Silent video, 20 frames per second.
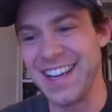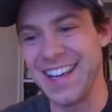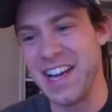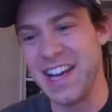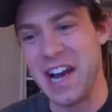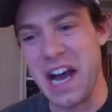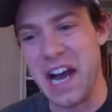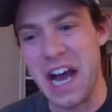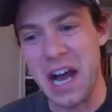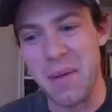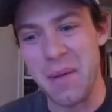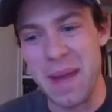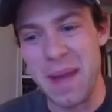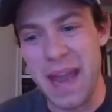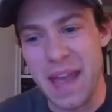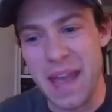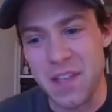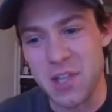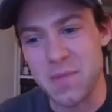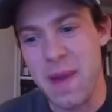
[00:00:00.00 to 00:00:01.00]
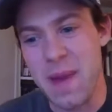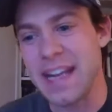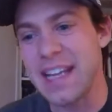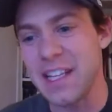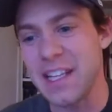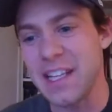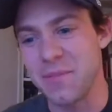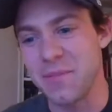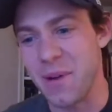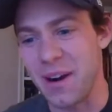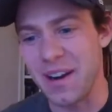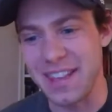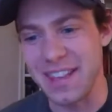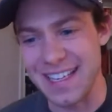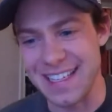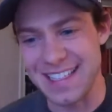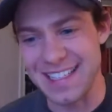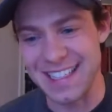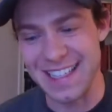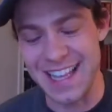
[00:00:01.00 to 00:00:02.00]
And the speculative part of the
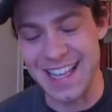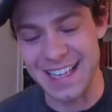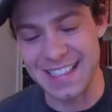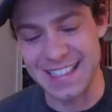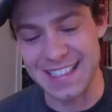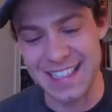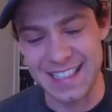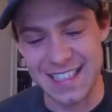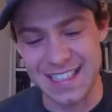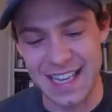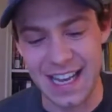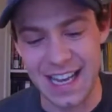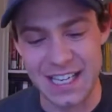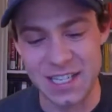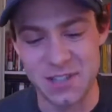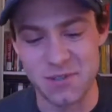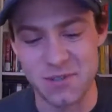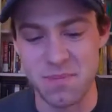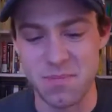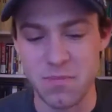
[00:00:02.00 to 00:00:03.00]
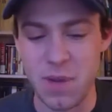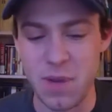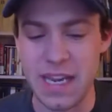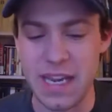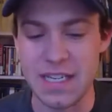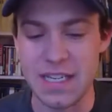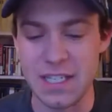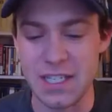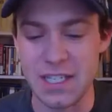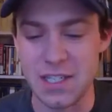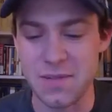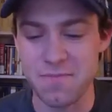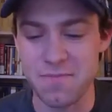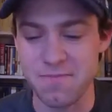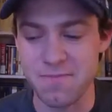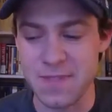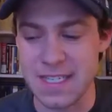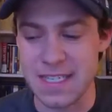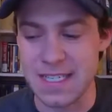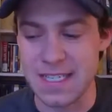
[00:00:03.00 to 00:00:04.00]
intellect is
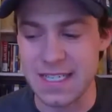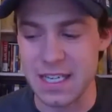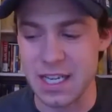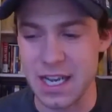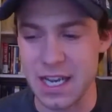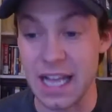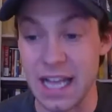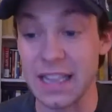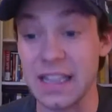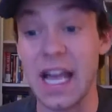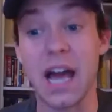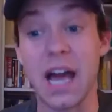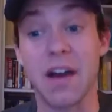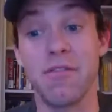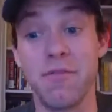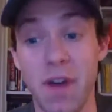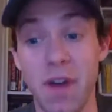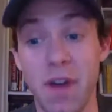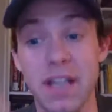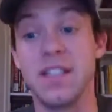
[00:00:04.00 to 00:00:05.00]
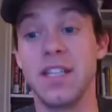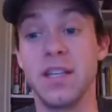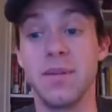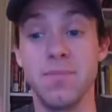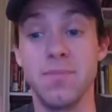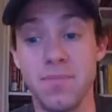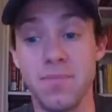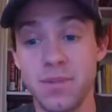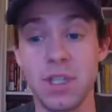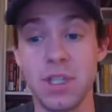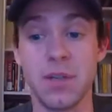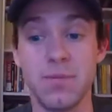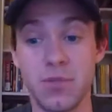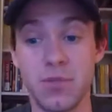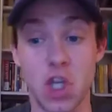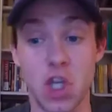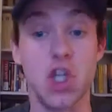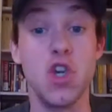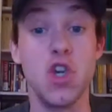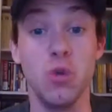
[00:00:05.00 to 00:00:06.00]
a lot of fun to
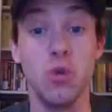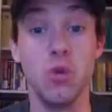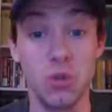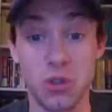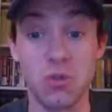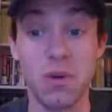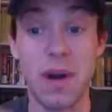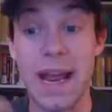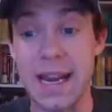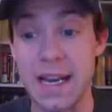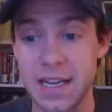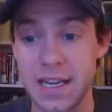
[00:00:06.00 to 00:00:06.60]
use, right?